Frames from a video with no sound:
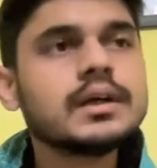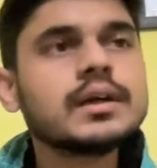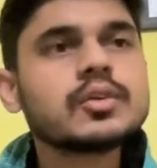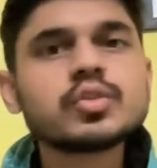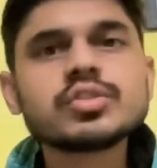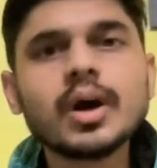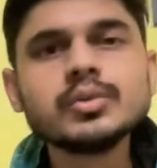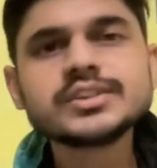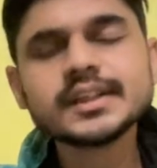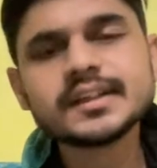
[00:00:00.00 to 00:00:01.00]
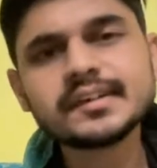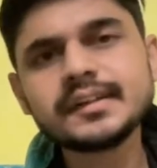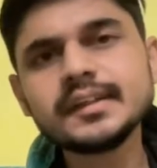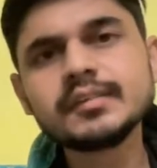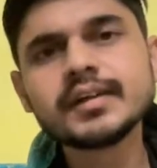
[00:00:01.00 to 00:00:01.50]
So, South China
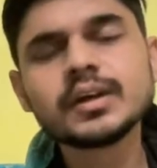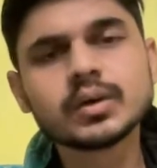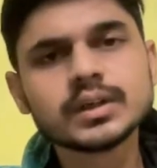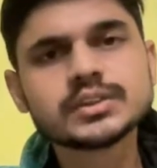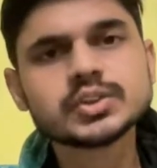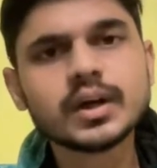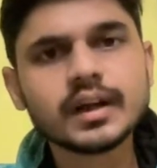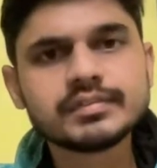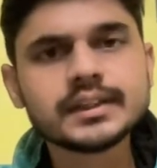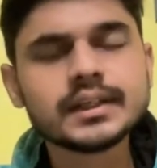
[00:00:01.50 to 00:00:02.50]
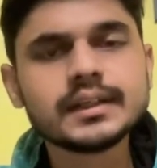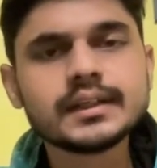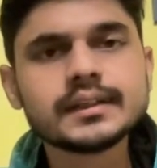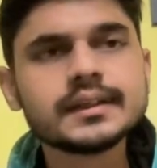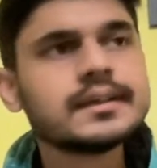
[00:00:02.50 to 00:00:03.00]
Sea, if I talk geographically,
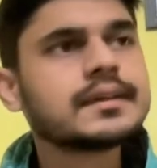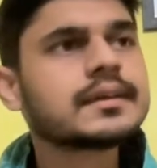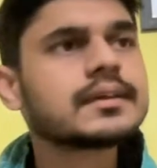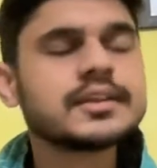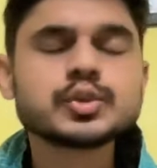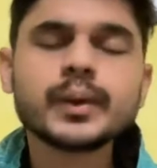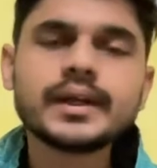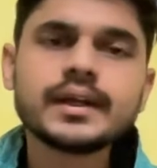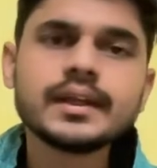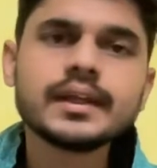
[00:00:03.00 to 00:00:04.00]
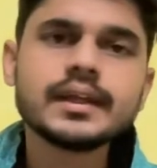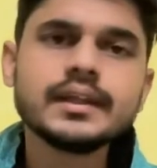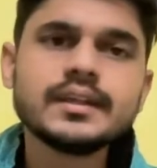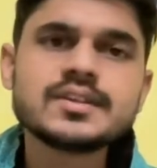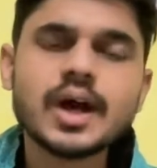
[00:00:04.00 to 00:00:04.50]
is situated in
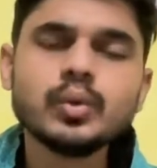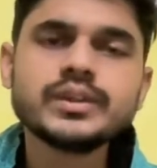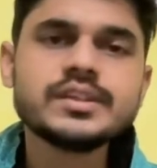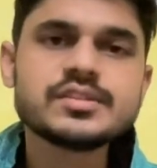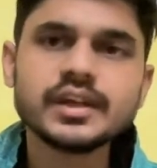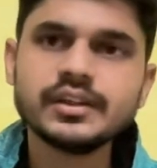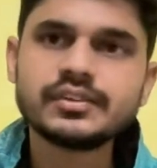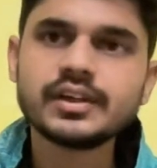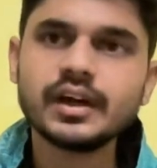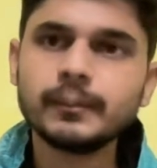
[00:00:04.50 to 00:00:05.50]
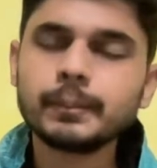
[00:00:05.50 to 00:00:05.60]
the Southeast Asia.